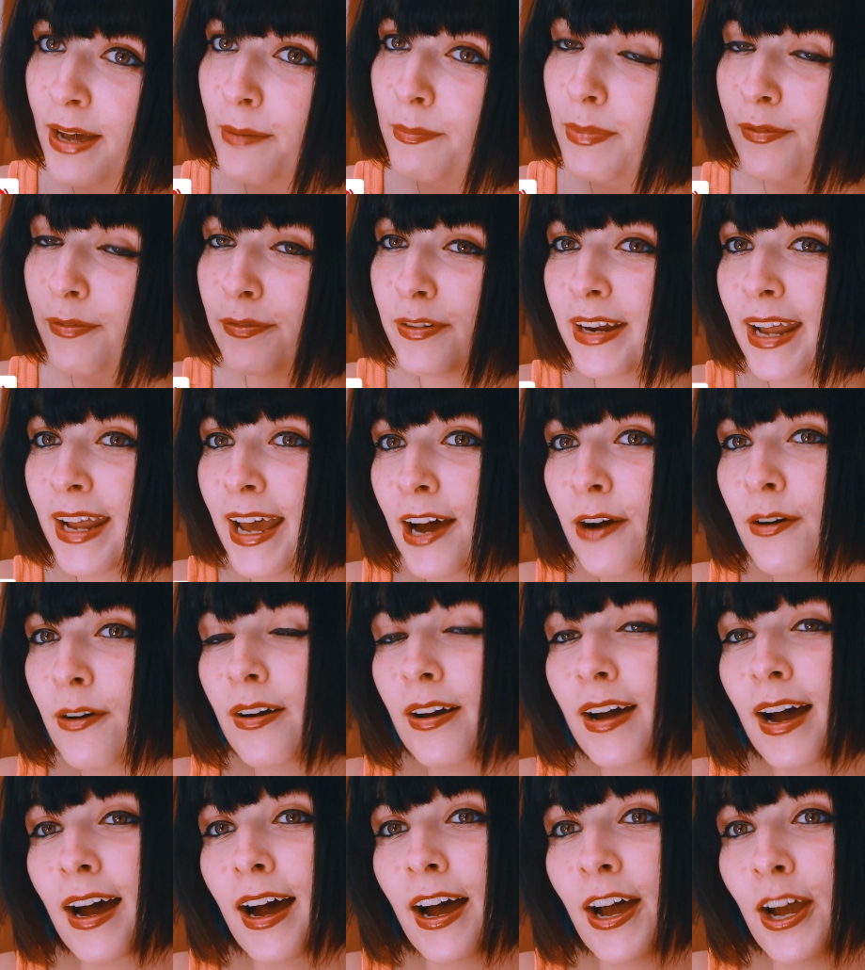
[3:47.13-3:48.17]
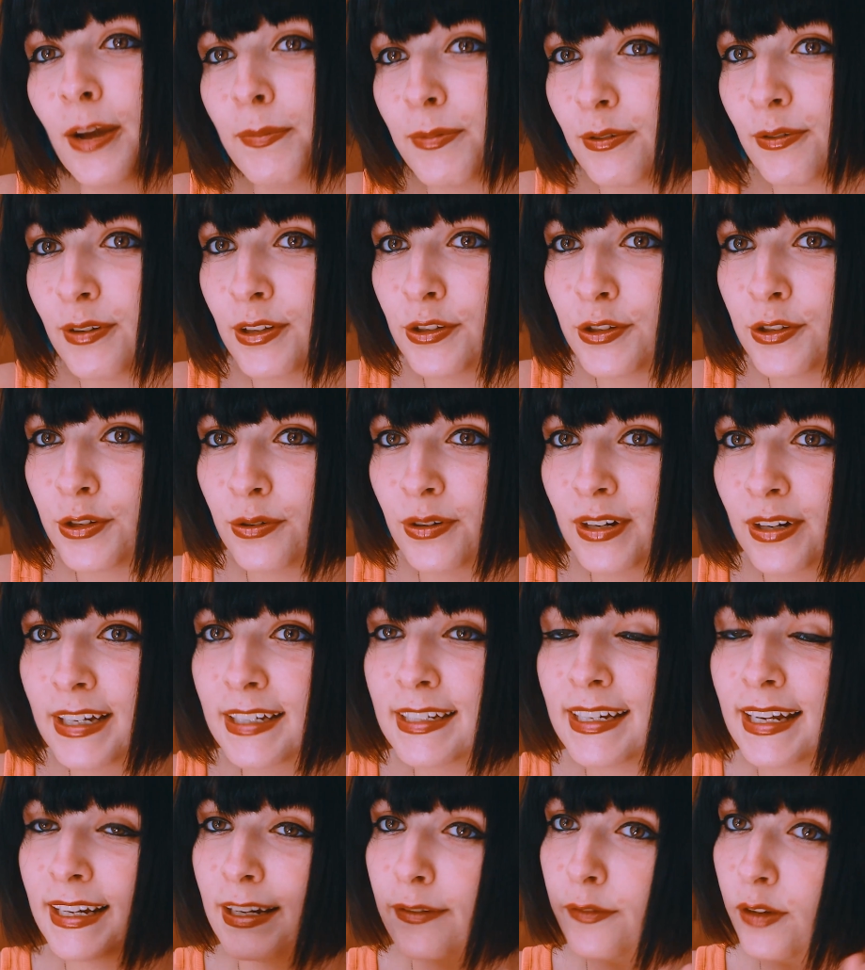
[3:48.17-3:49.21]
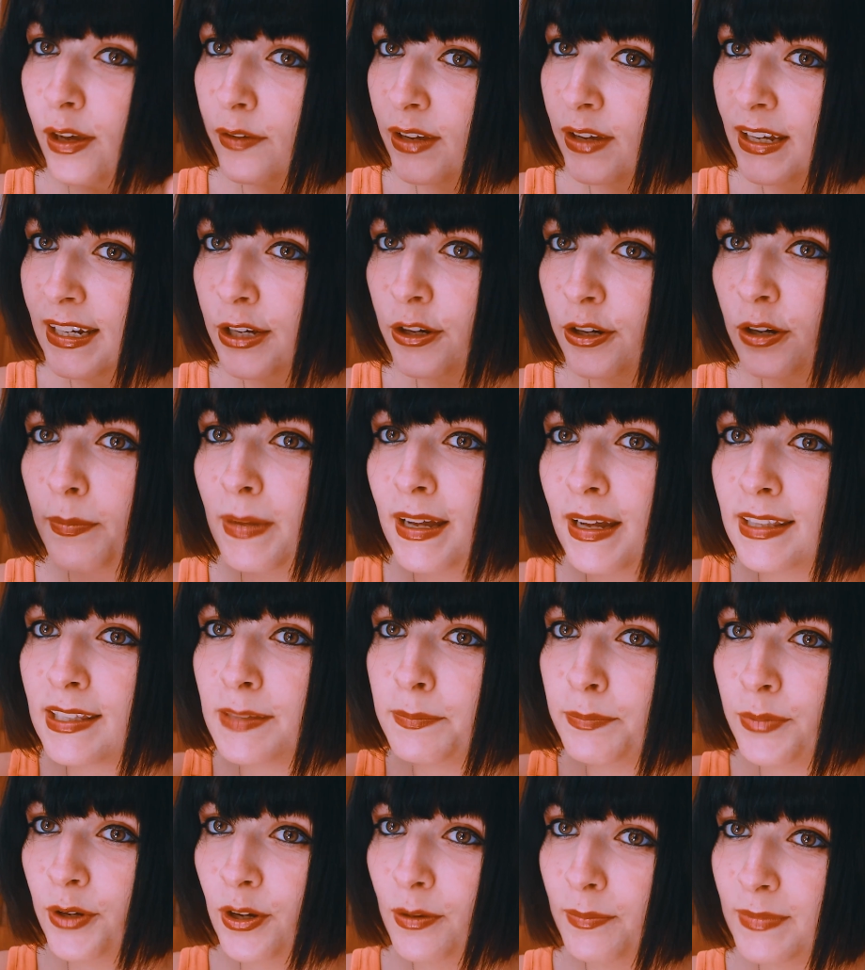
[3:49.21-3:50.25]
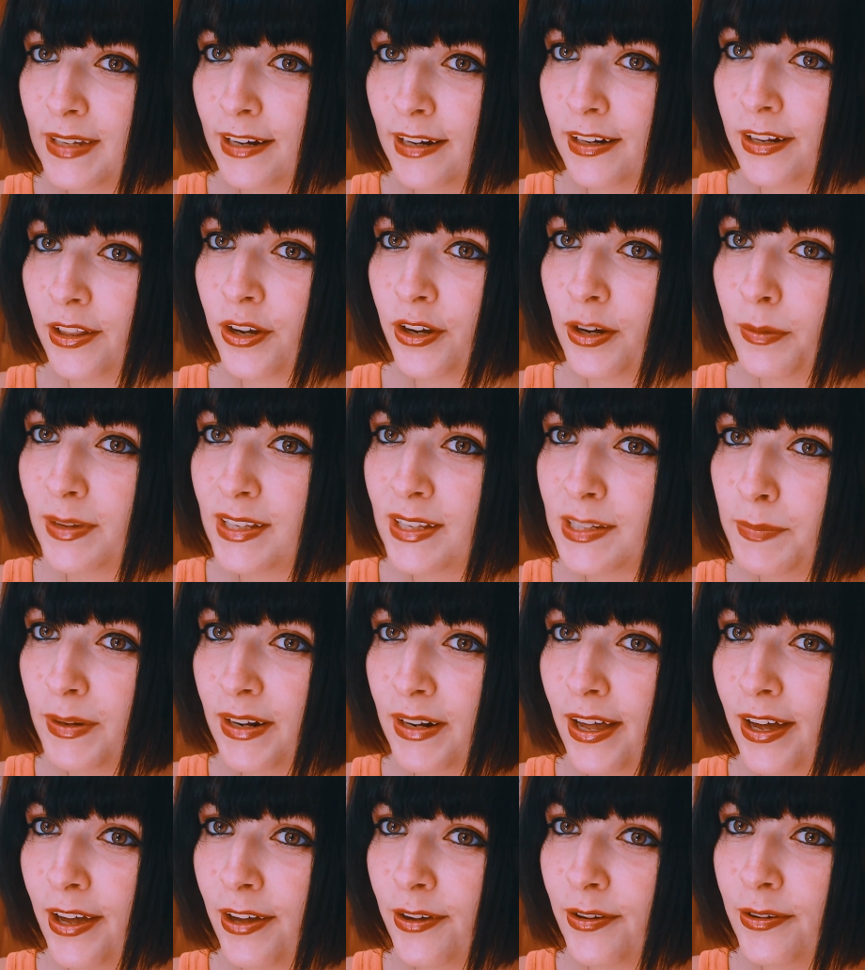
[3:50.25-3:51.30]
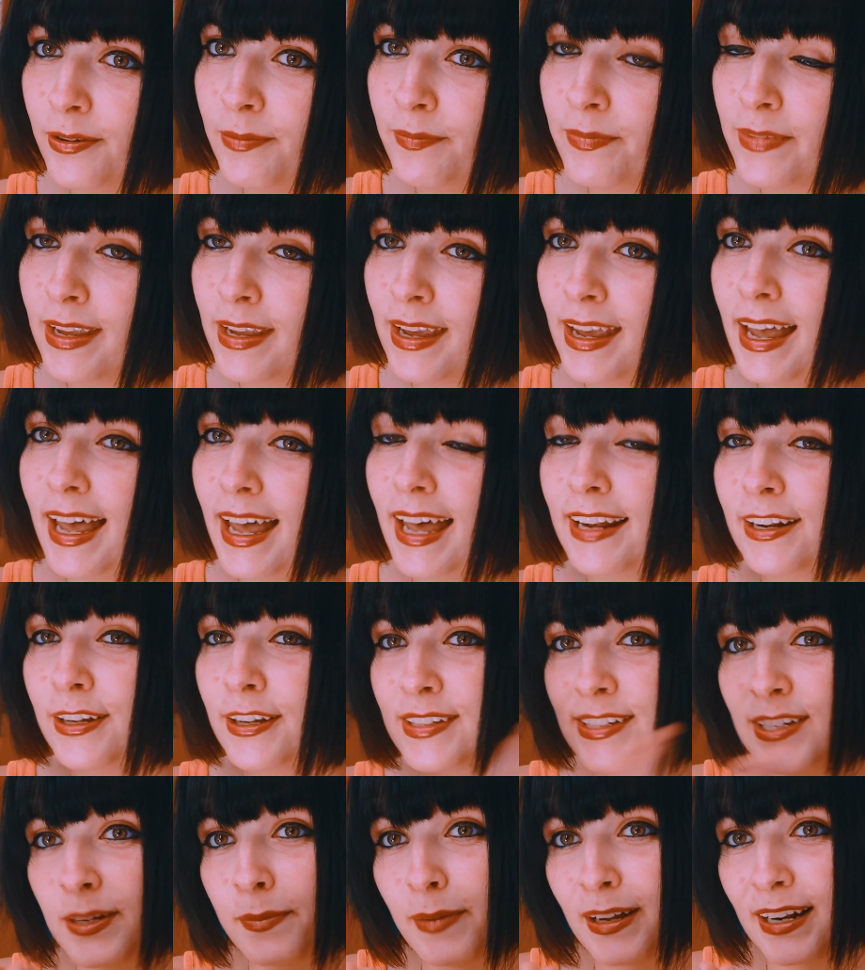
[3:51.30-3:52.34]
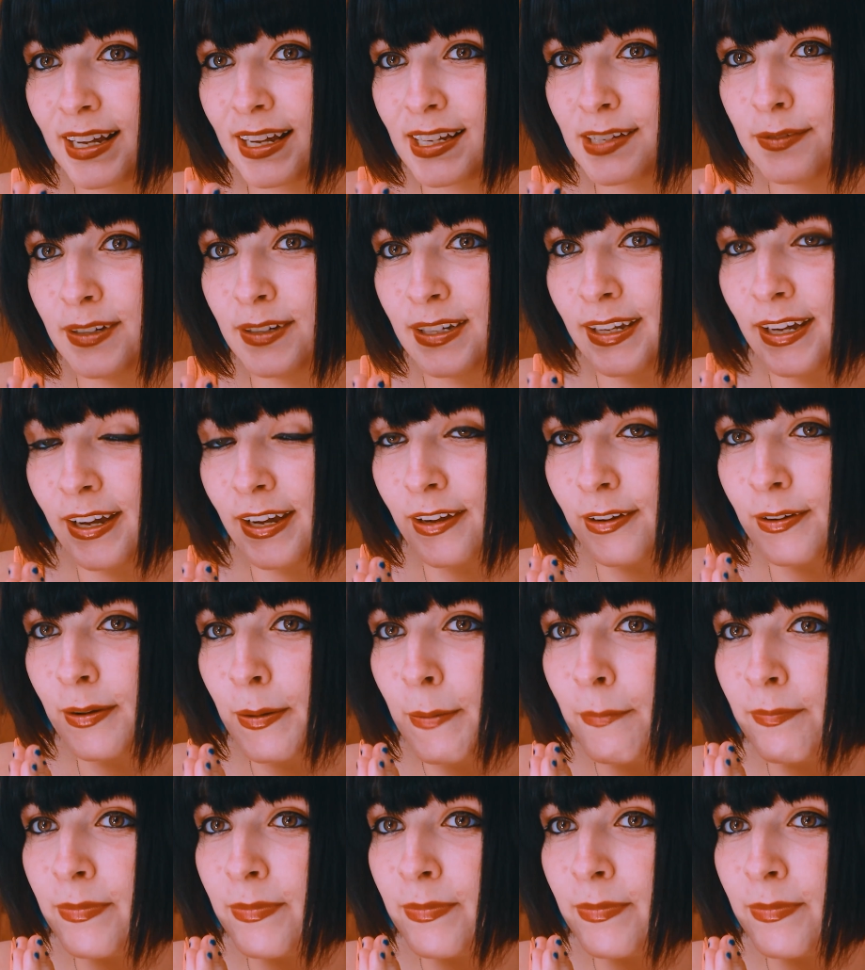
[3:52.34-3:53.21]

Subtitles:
But for now, I hope you enjoyed, and if you have any comments, put them down in the comments below, and I'll see you in my next video.